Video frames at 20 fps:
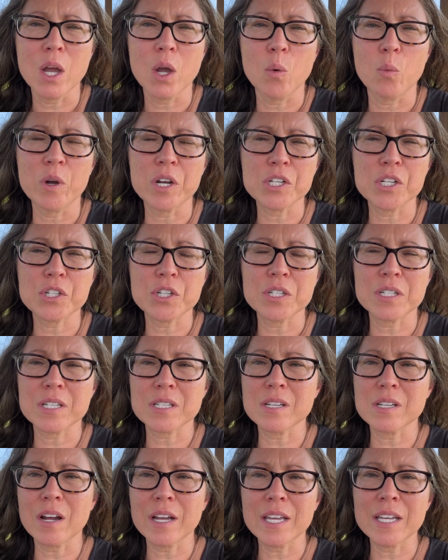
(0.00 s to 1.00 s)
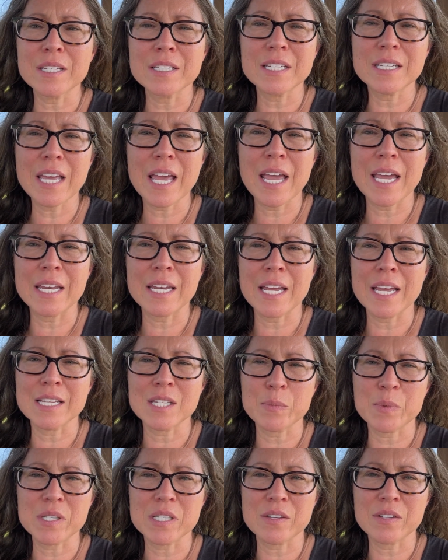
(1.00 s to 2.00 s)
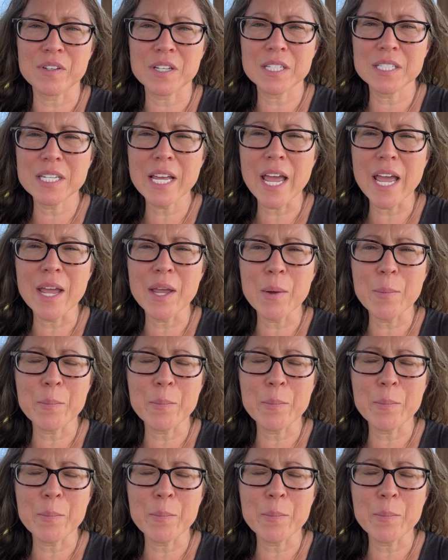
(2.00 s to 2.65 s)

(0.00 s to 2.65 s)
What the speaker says: which does not indicate a specific day,